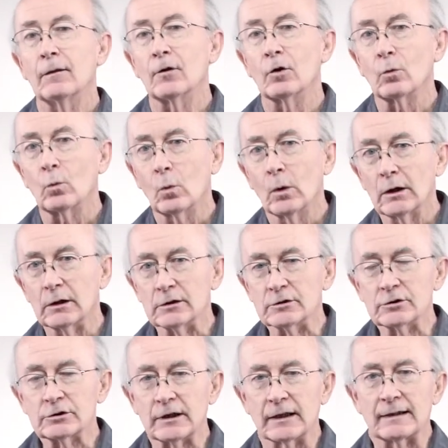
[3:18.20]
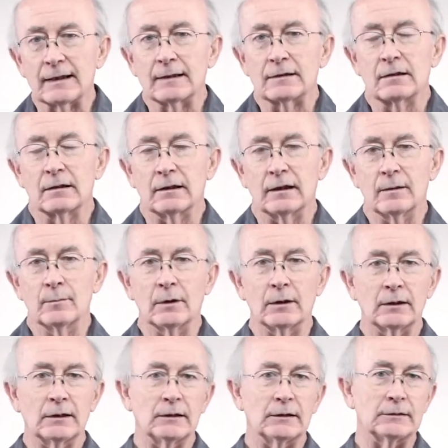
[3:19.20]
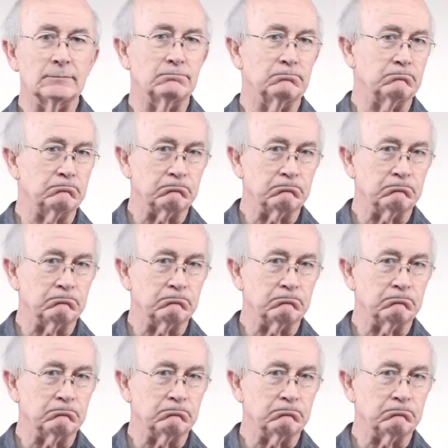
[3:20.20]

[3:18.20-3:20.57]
There was at that time a